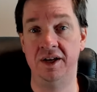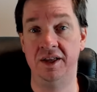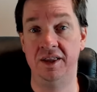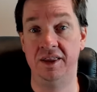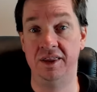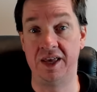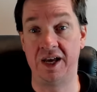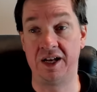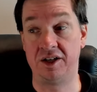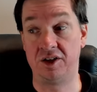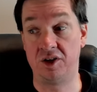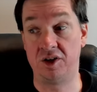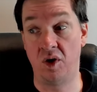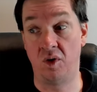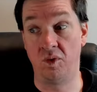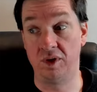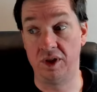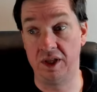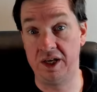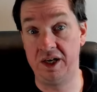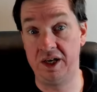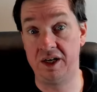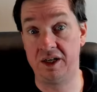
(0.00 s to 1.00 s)
that don't
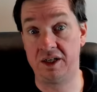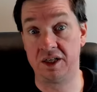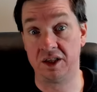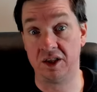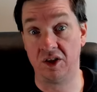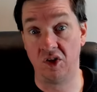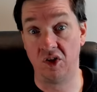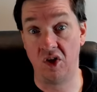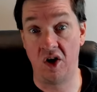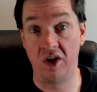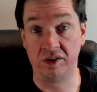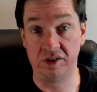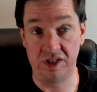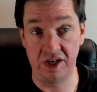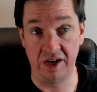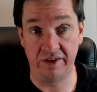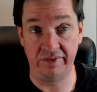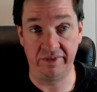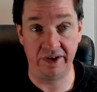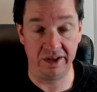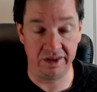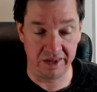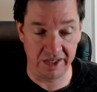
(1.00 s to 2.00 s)
lead to the
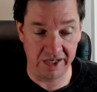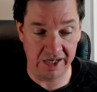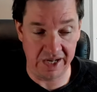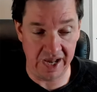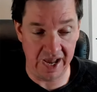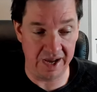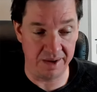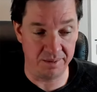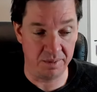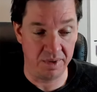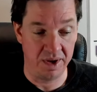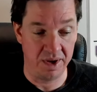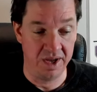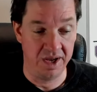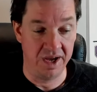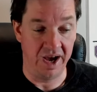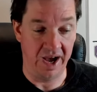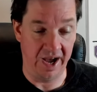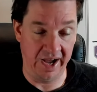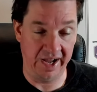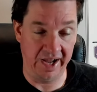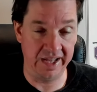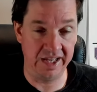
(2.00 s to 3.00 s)
longevity of the game,
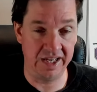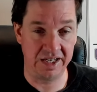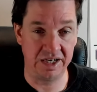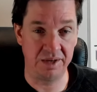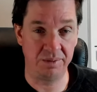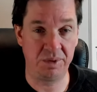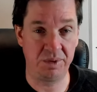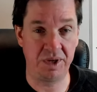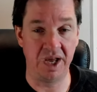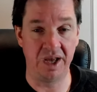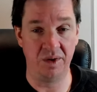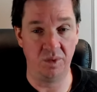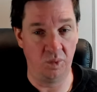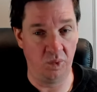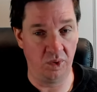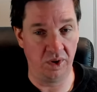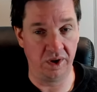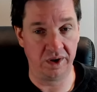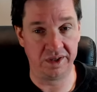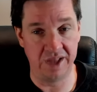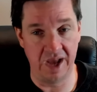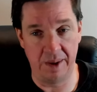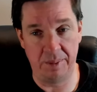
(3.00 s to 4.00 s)
I end up getting
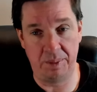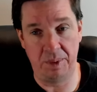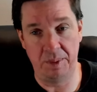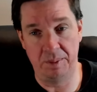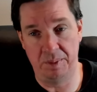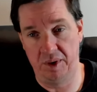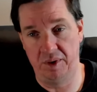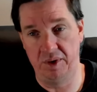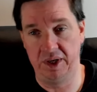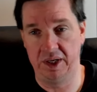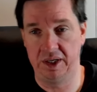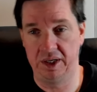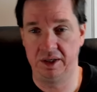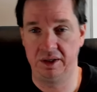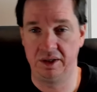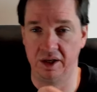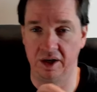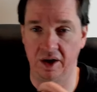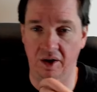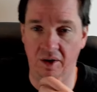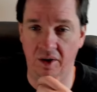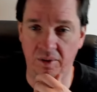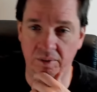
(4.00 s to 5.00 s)
worked up about it, you
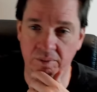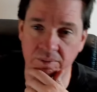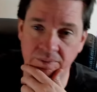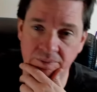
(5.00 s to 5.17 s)
know?